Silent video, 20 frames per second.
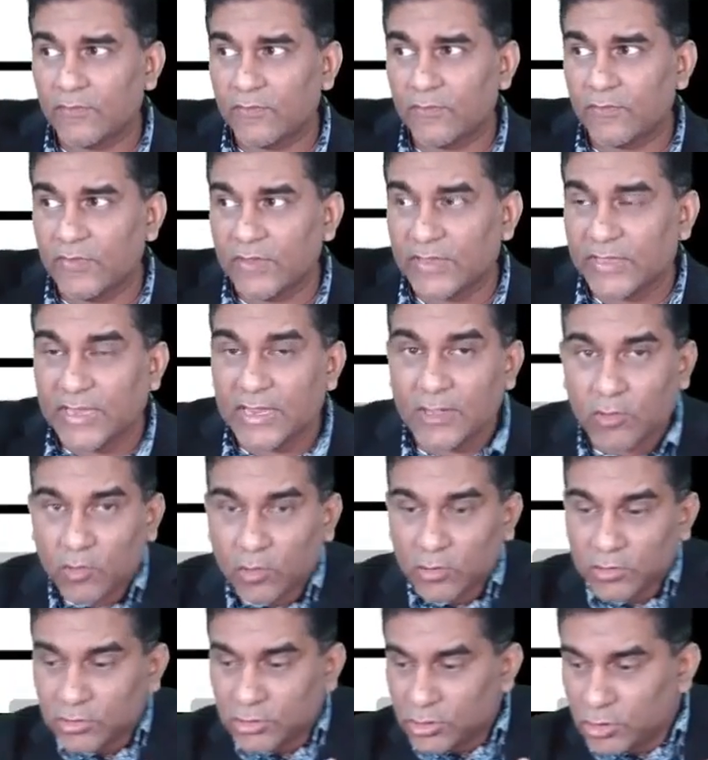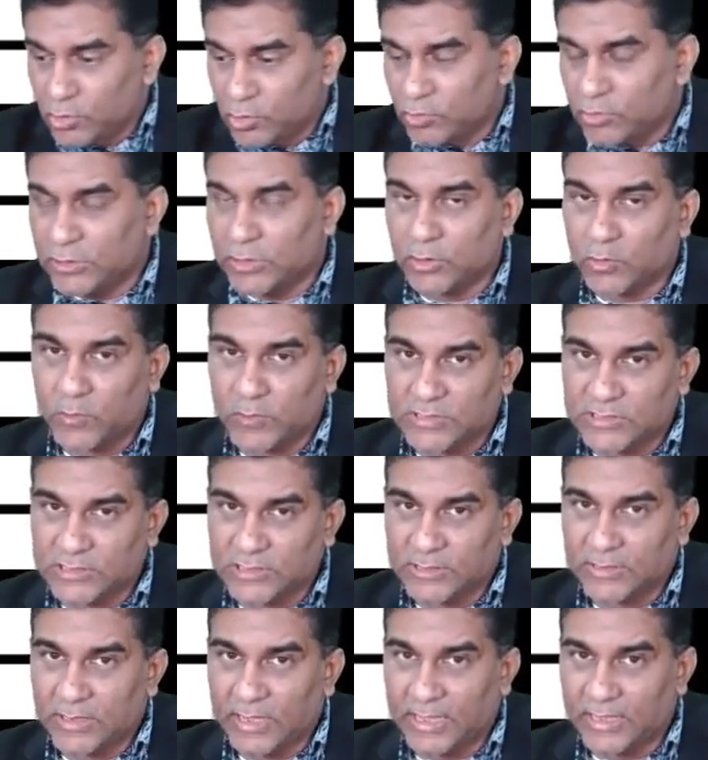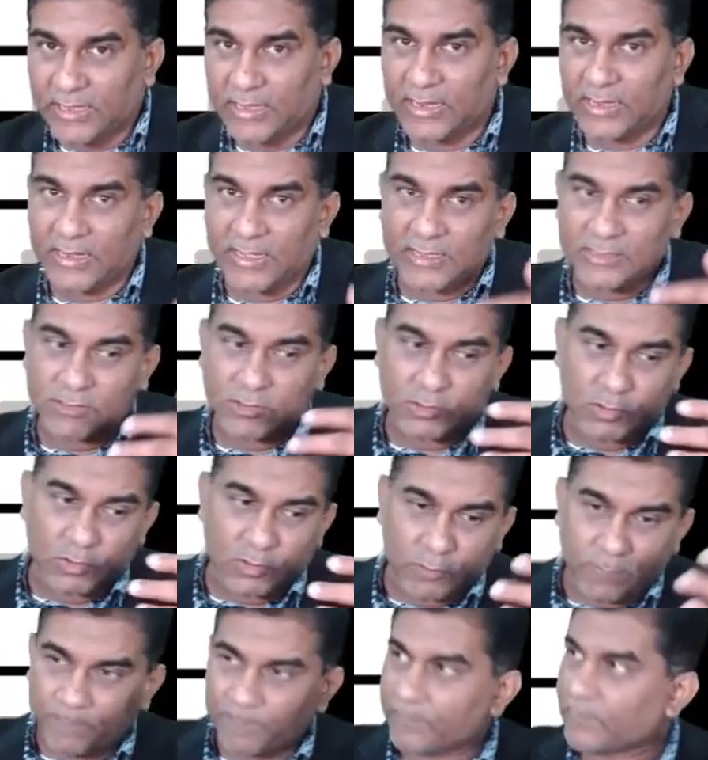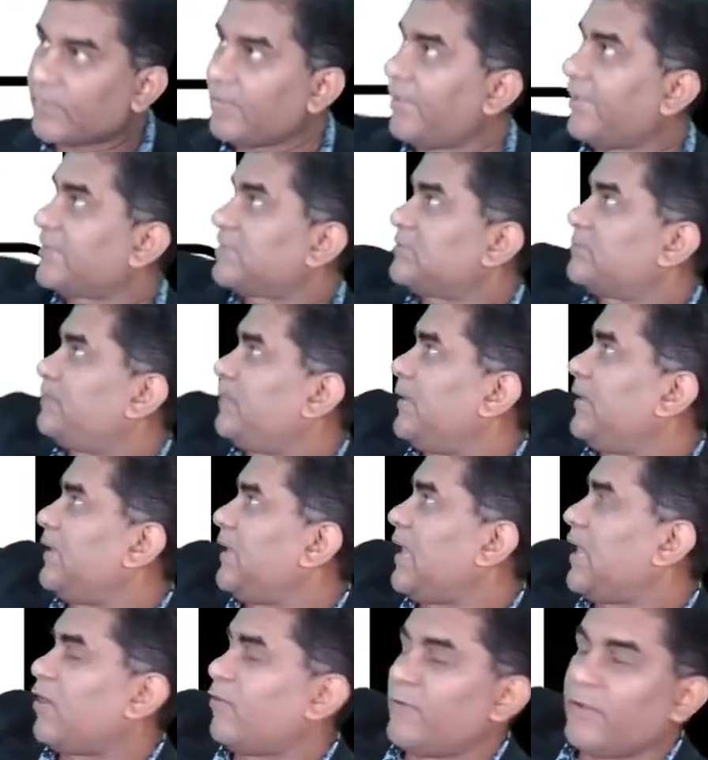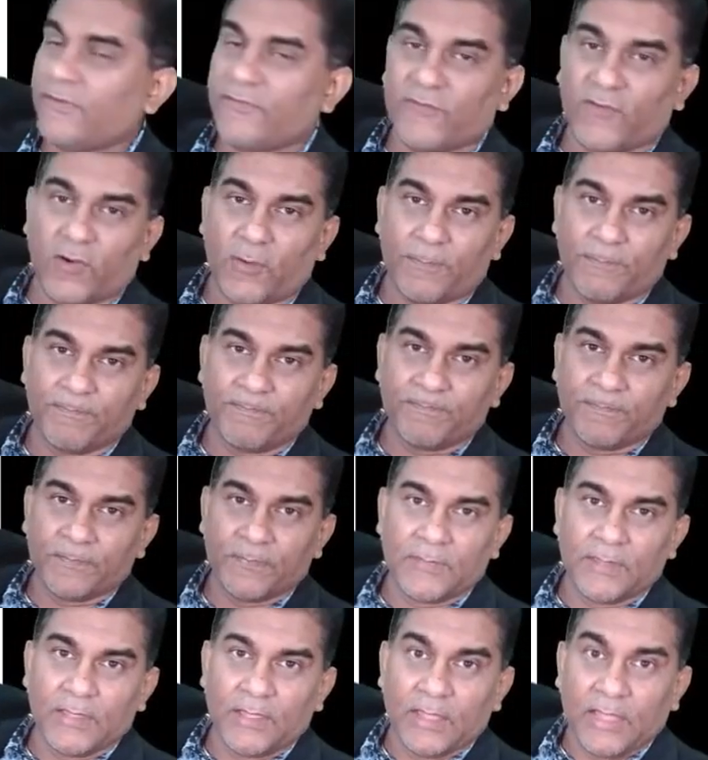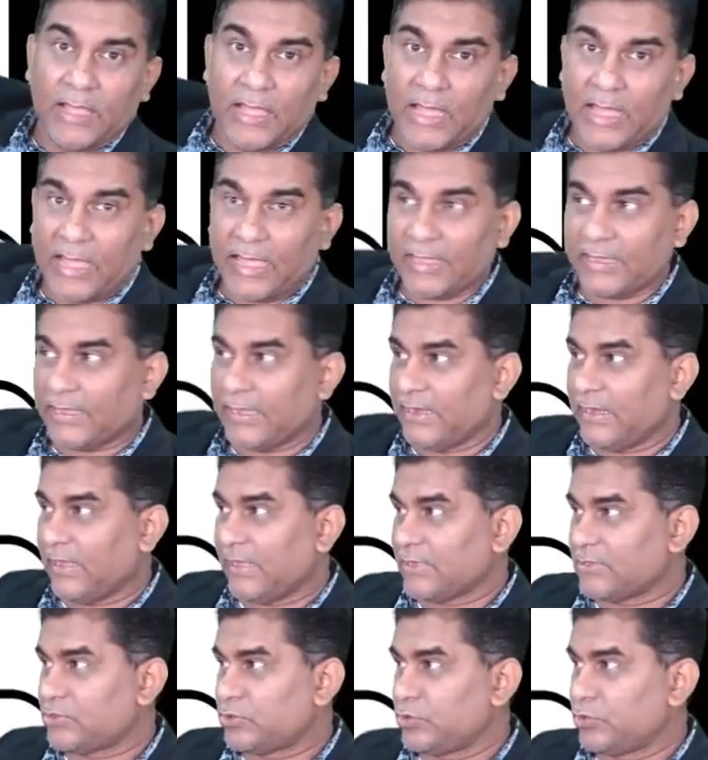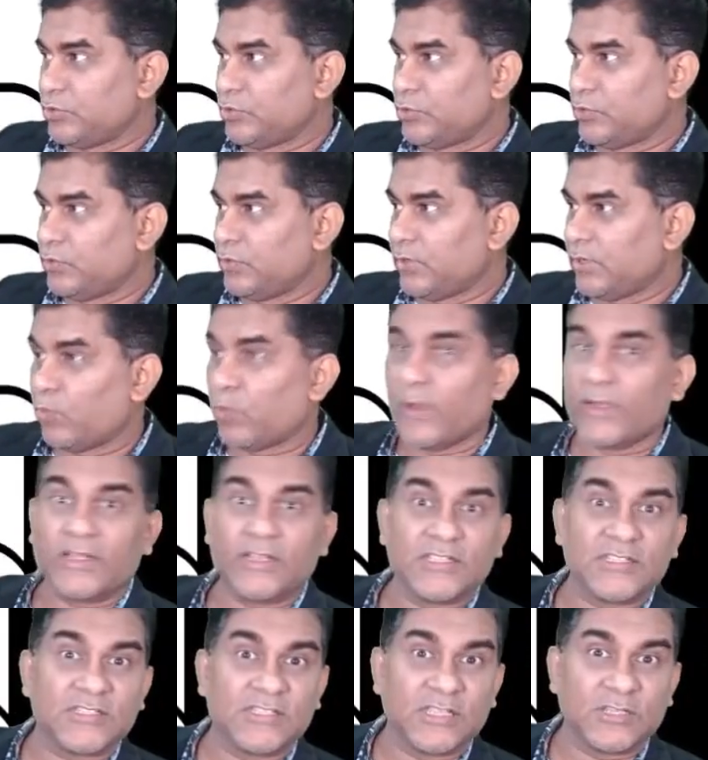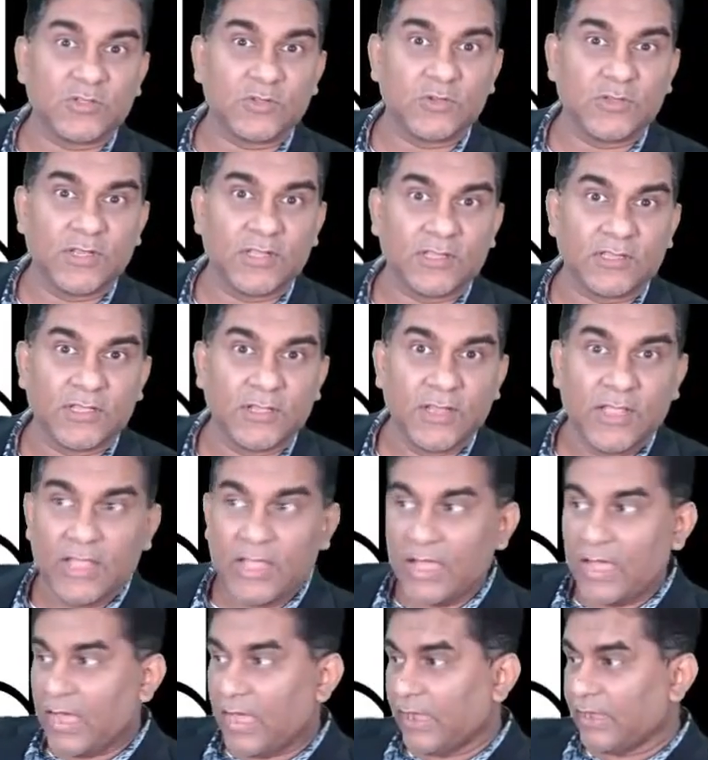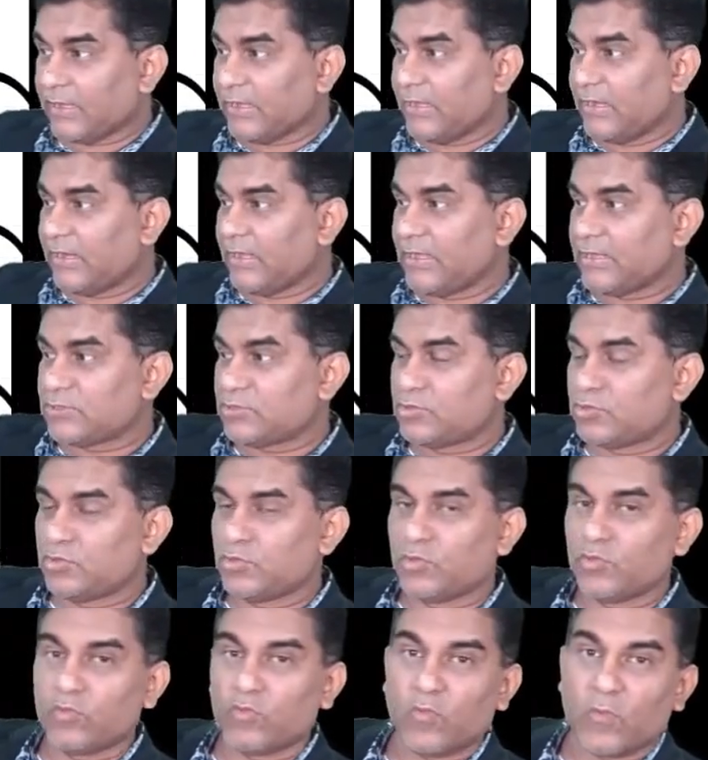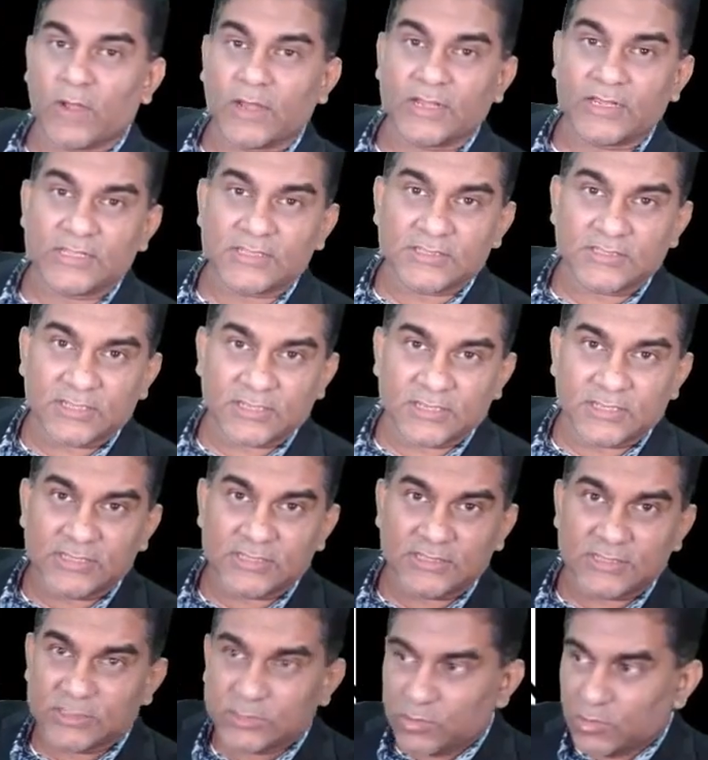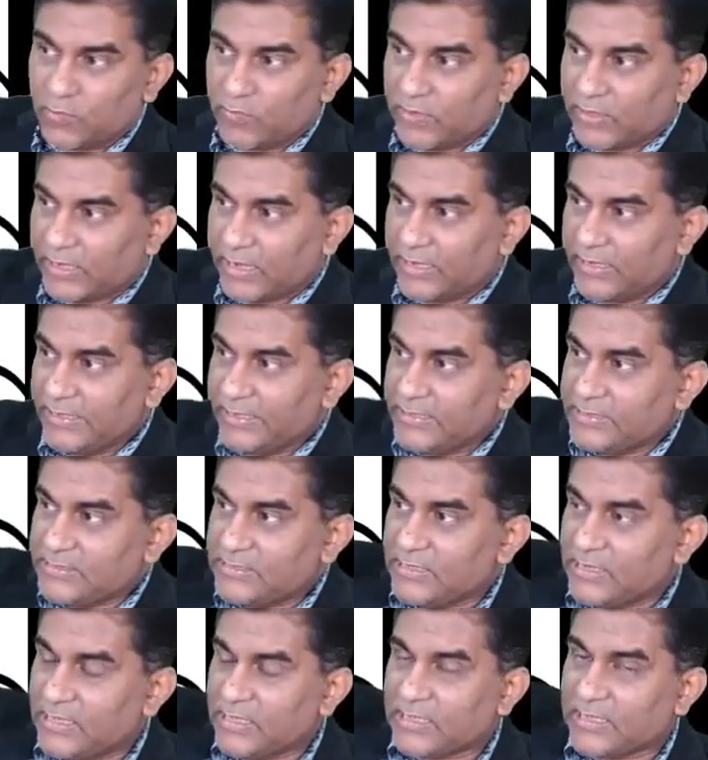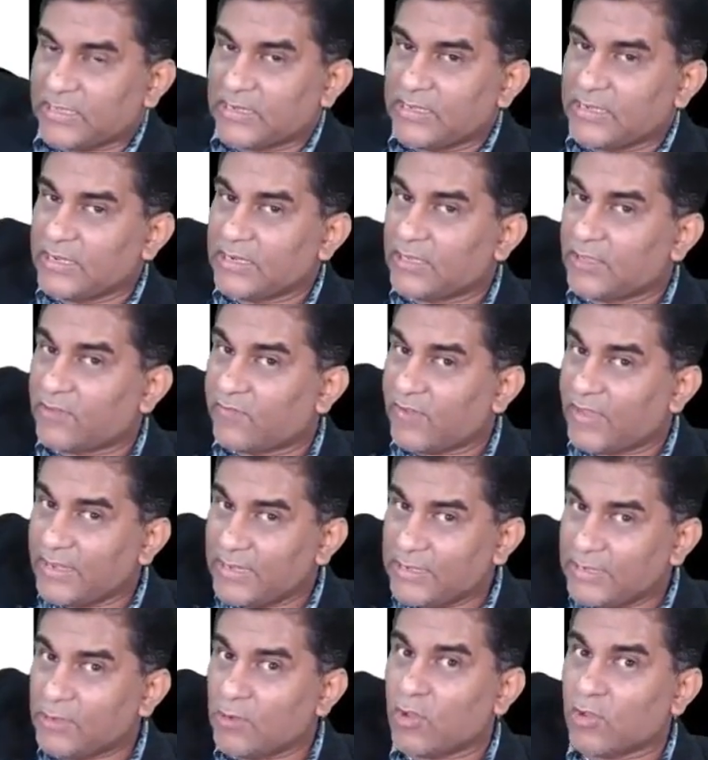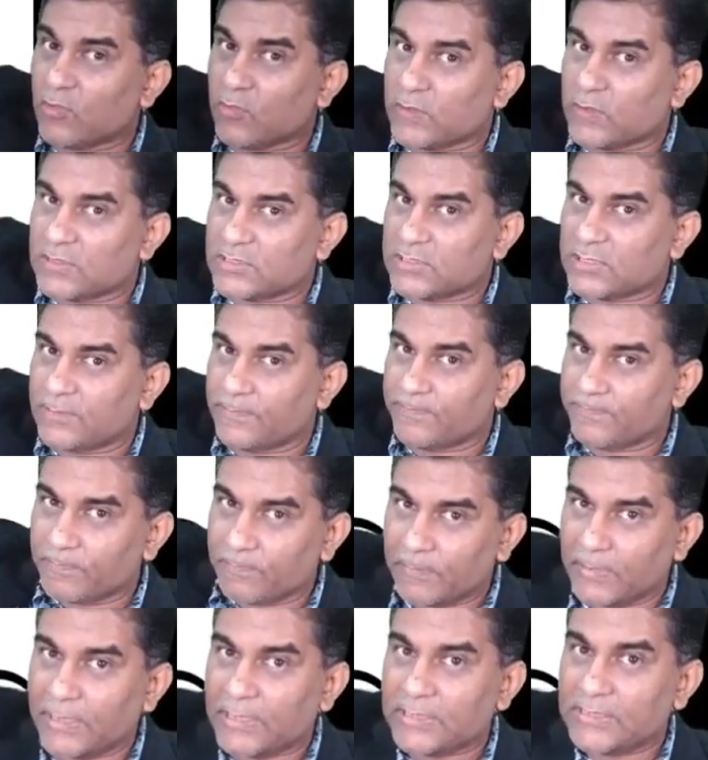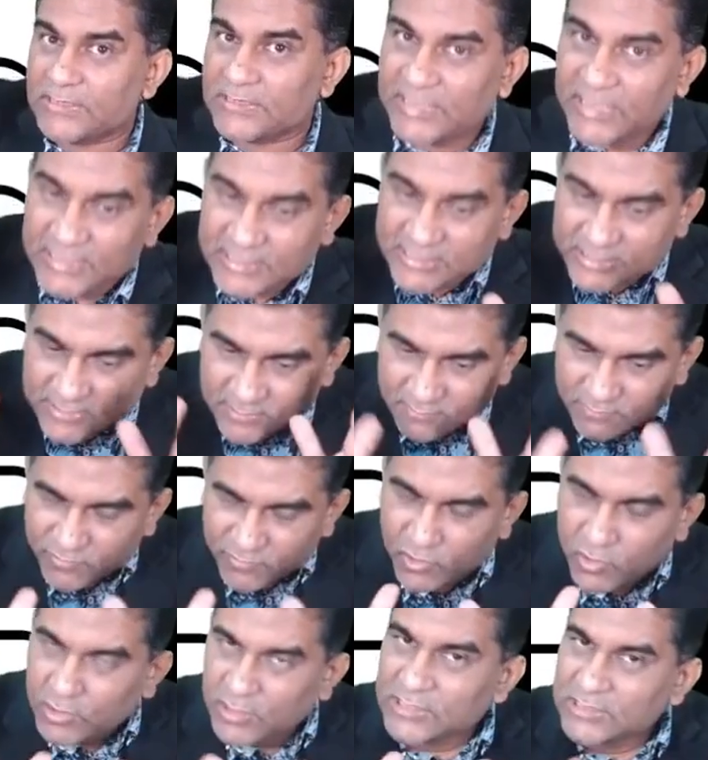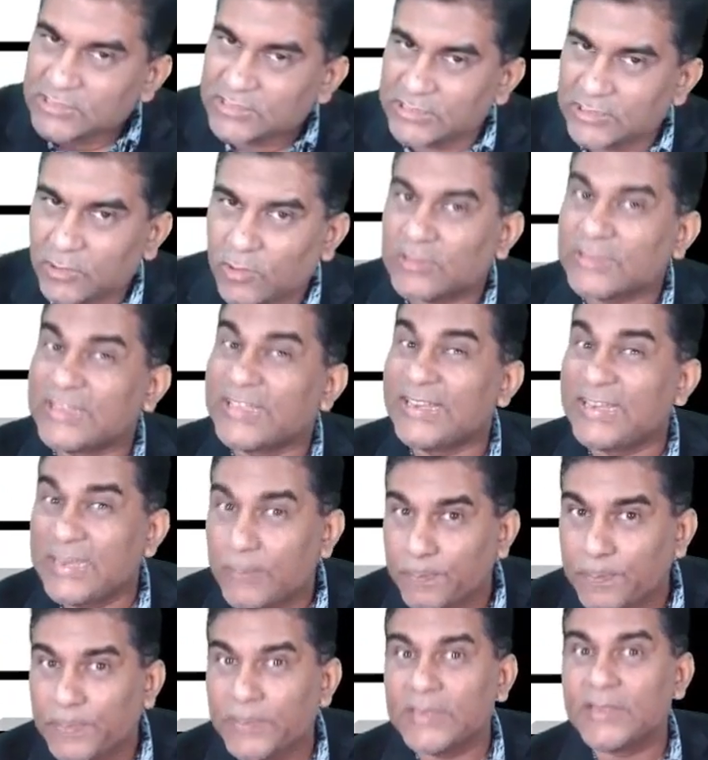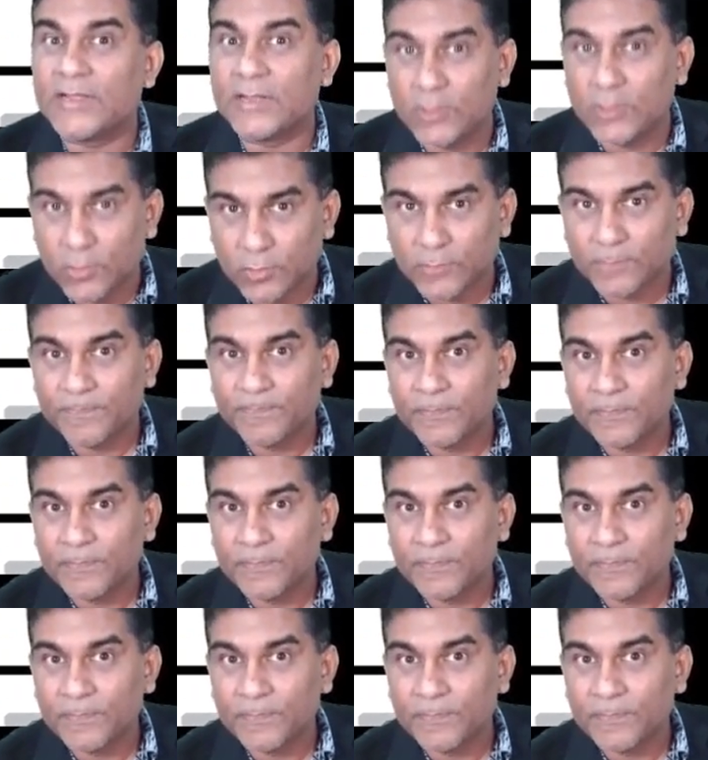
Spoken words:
We can continue the question. I can ask you, explain how it formed. I can ask you, what is saturated? I can ask you, what is the disease? So we can easily create a very long question by just focusing on the lipid alone.